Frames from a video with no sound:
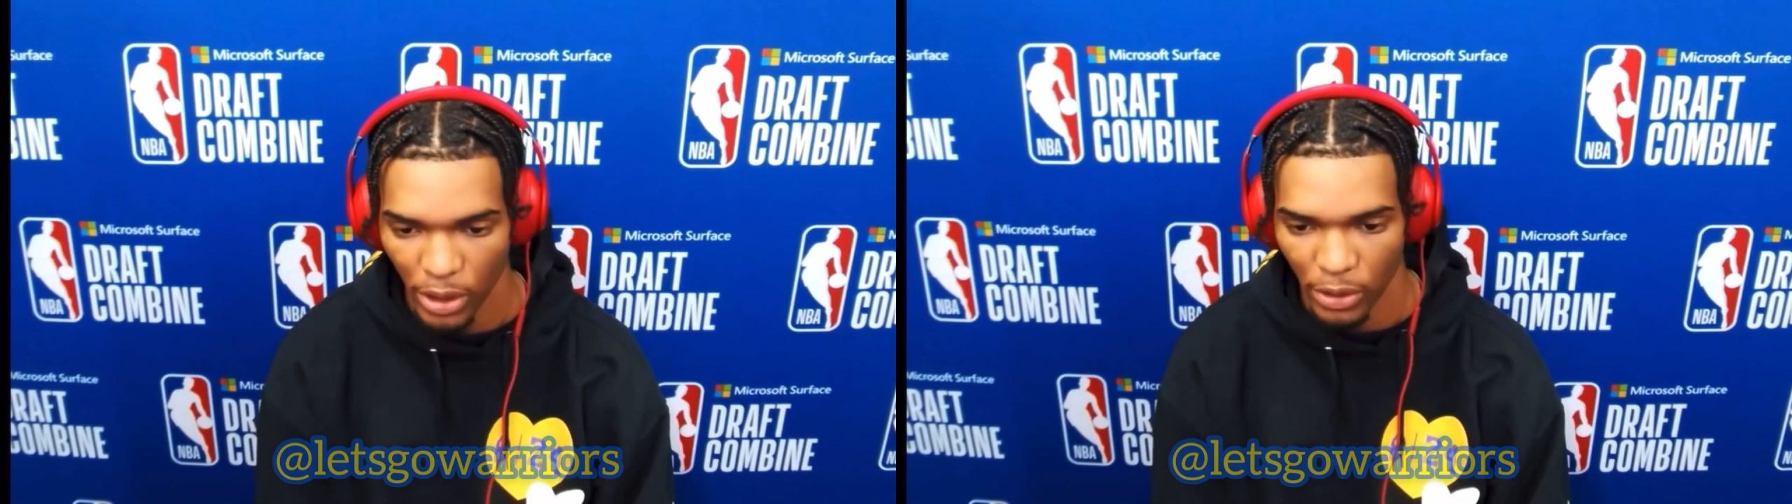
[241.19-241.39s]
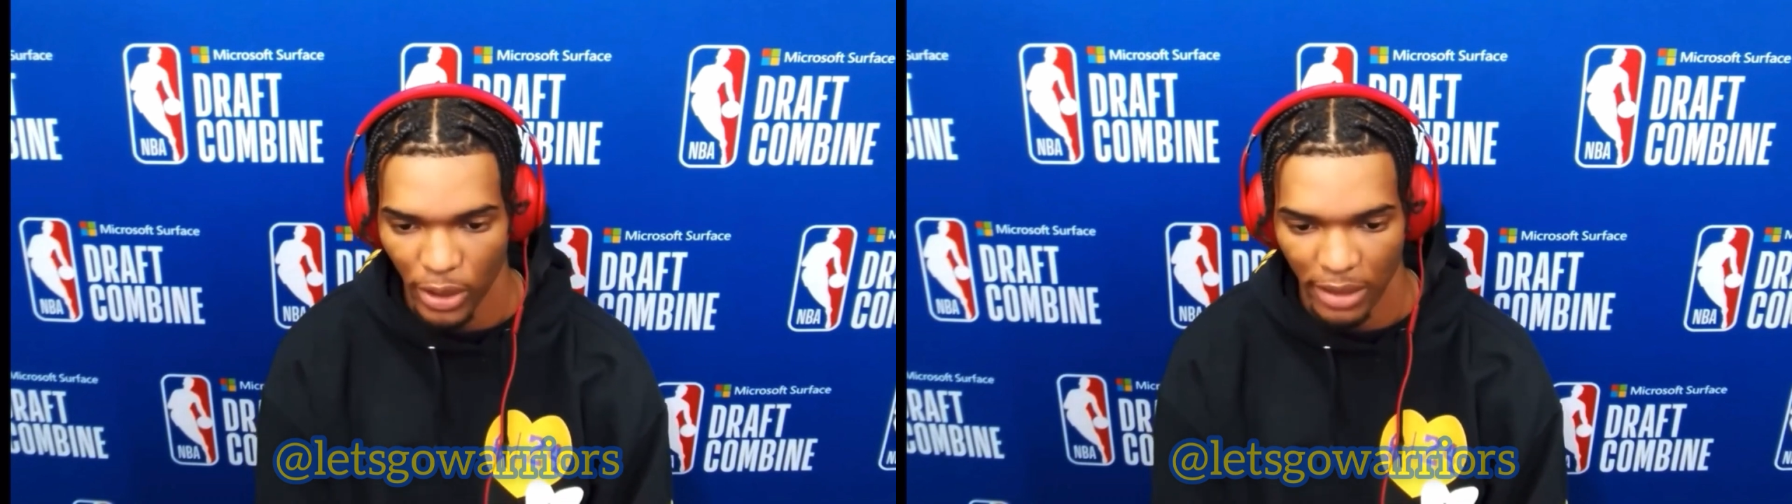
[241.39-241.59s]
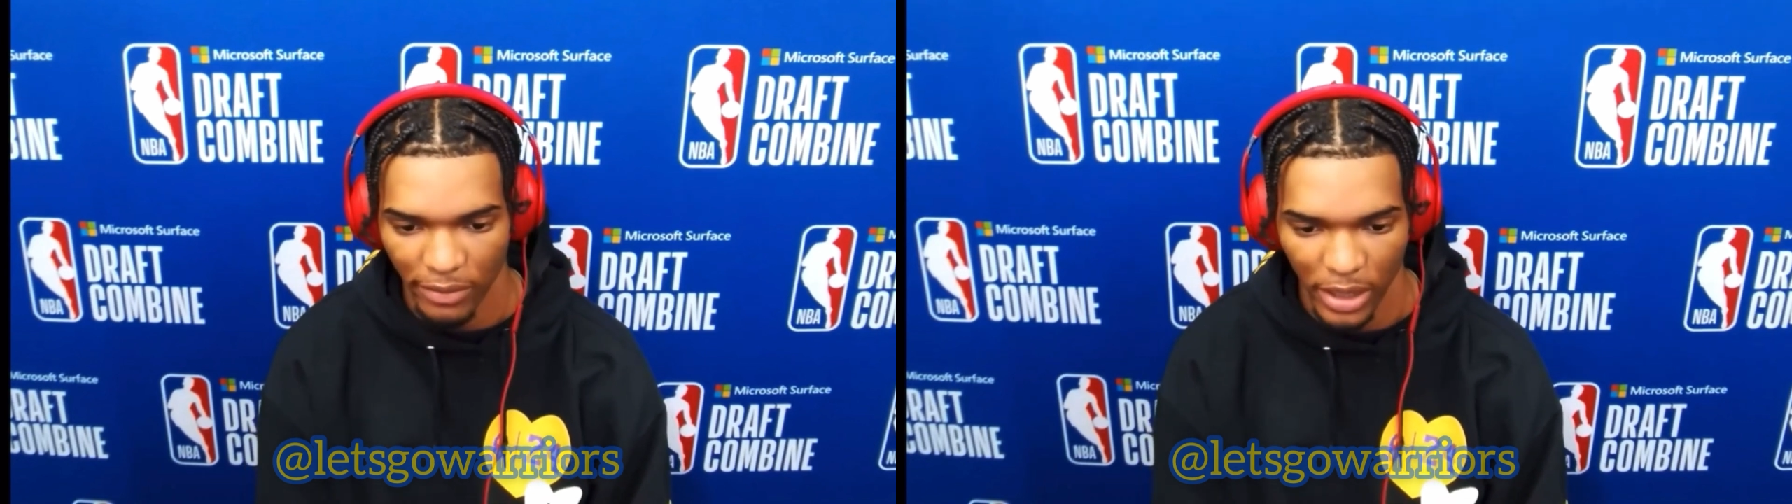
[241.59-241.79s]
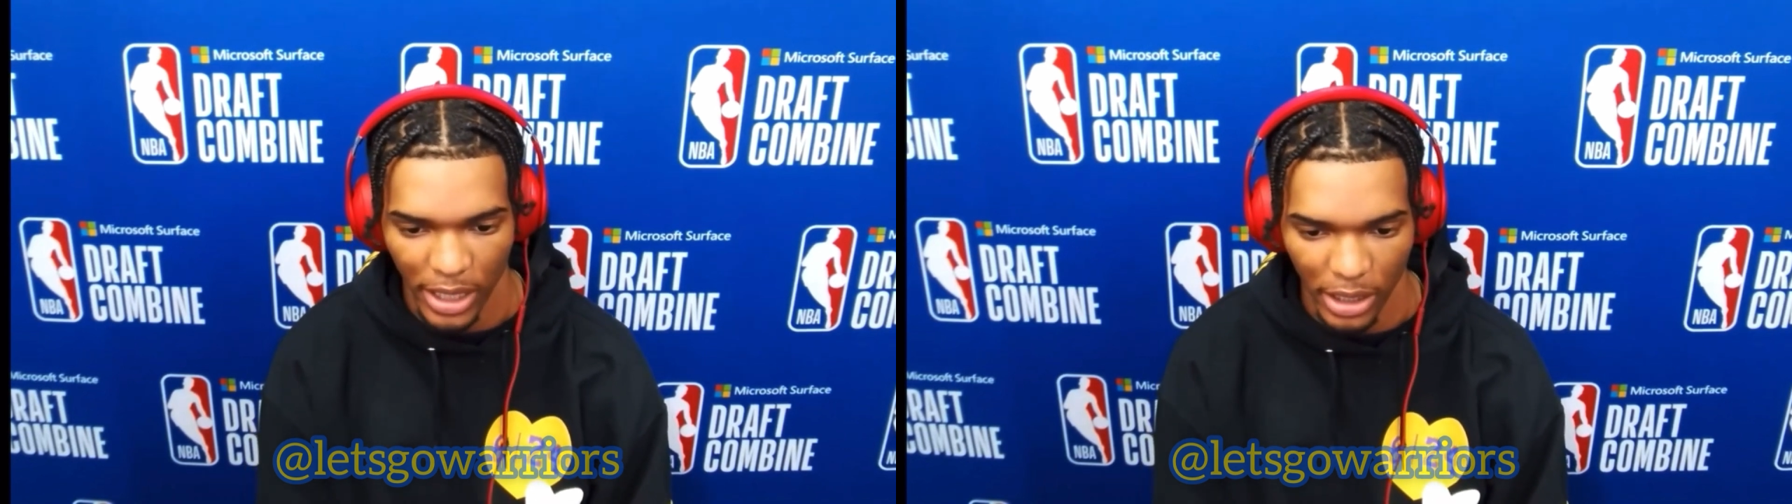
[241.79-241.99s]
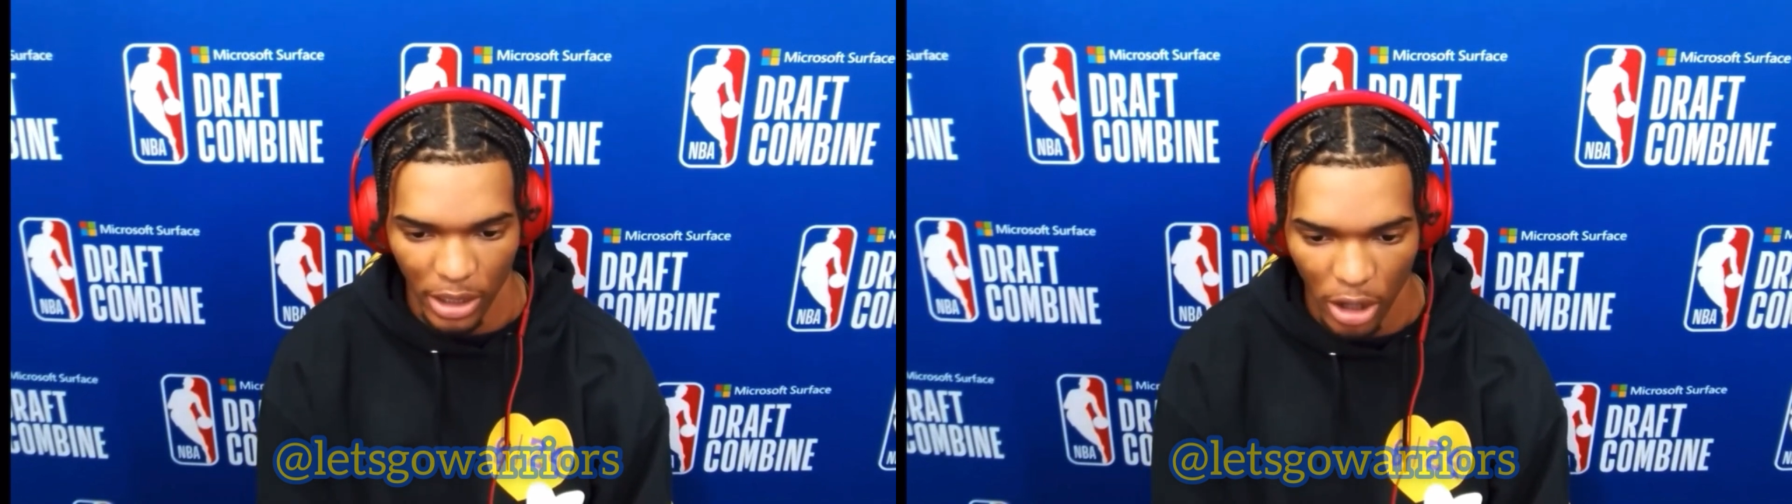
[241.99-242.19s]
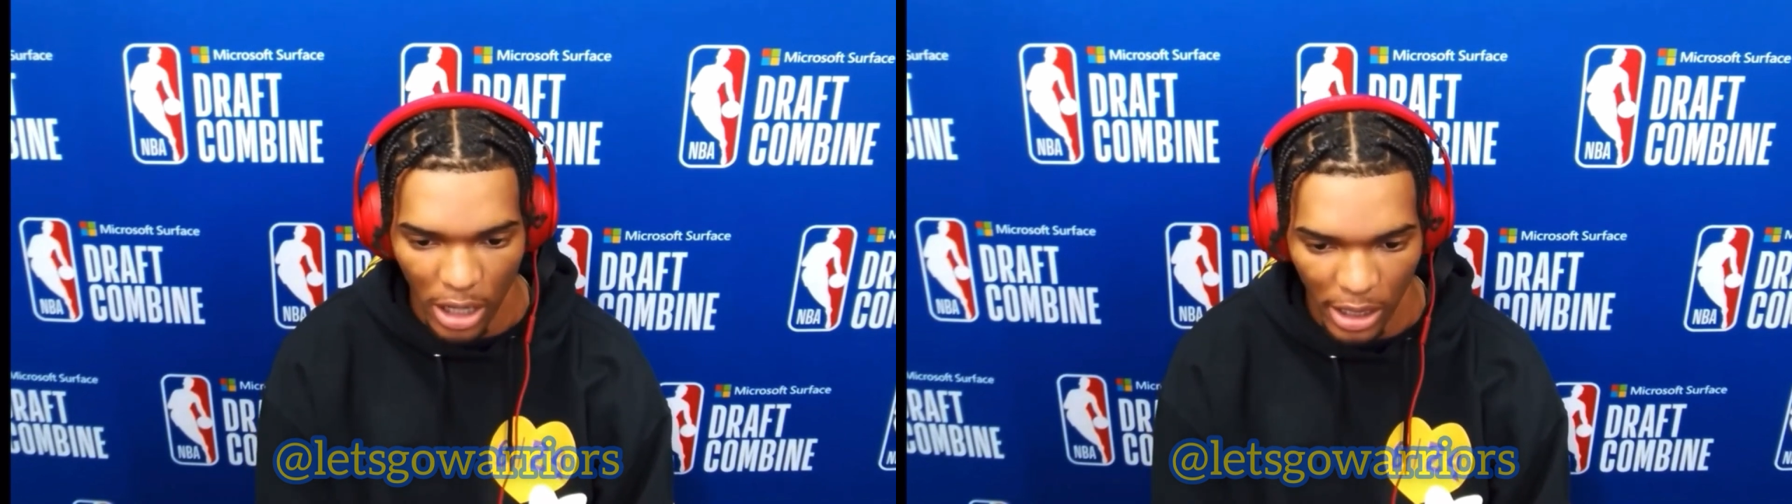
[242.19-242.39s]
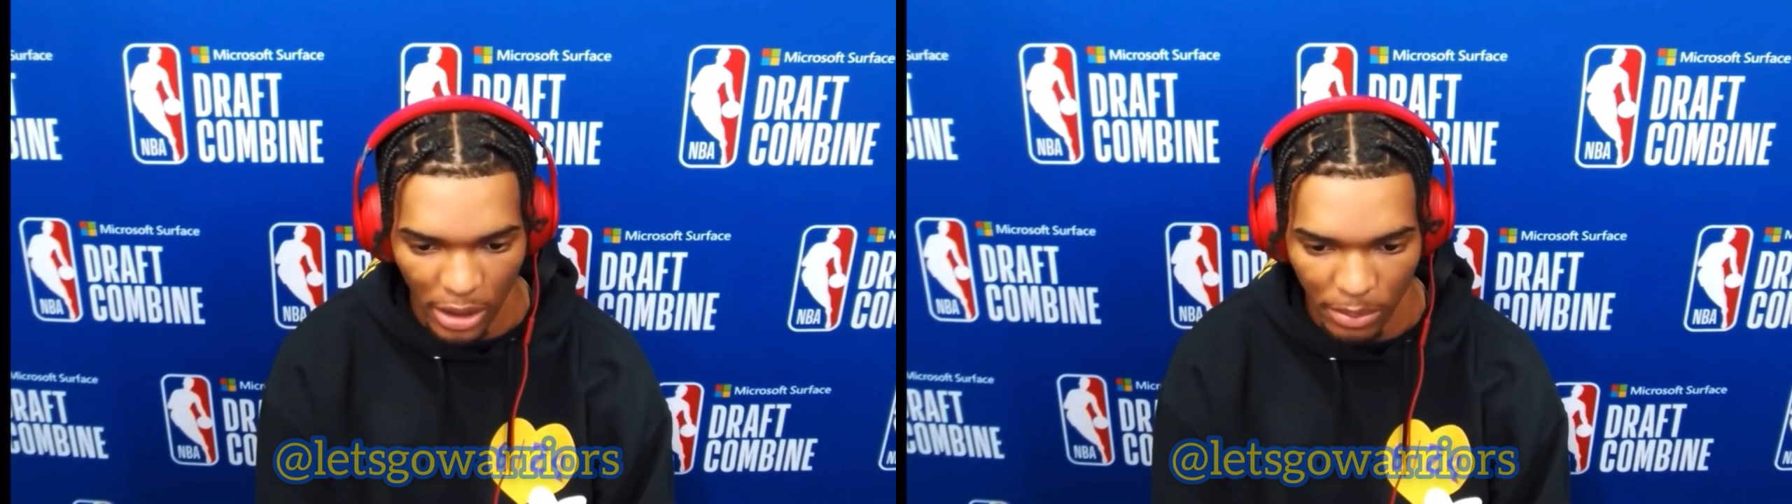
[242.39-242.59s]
You know, I feel like a guard